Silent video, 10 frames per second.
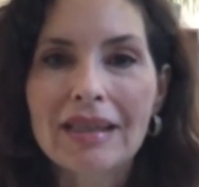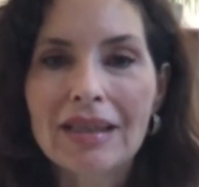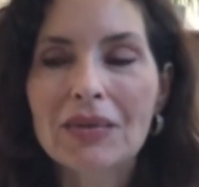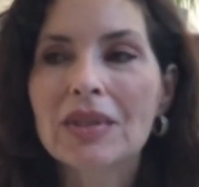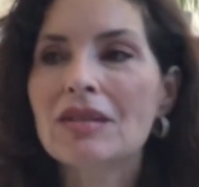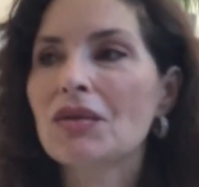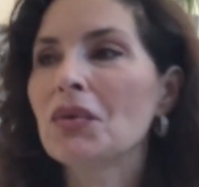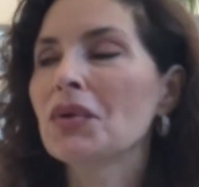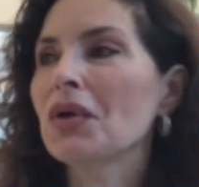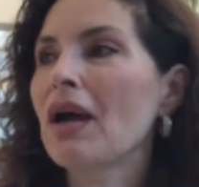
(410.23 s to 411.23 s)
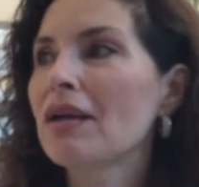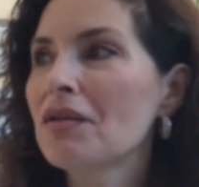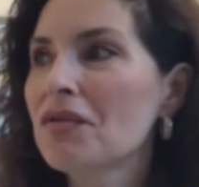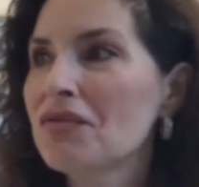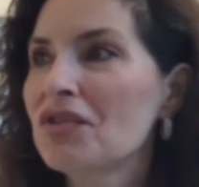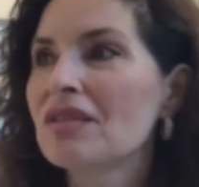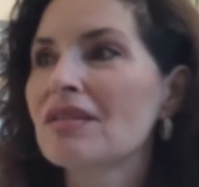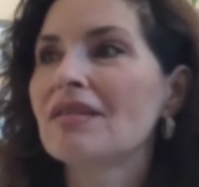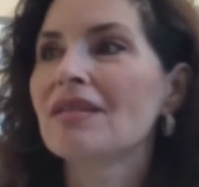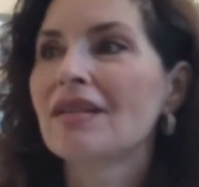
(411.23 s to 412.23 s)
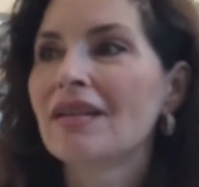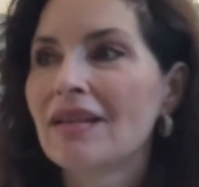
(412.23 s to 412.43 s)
You know, it's so we're kind of just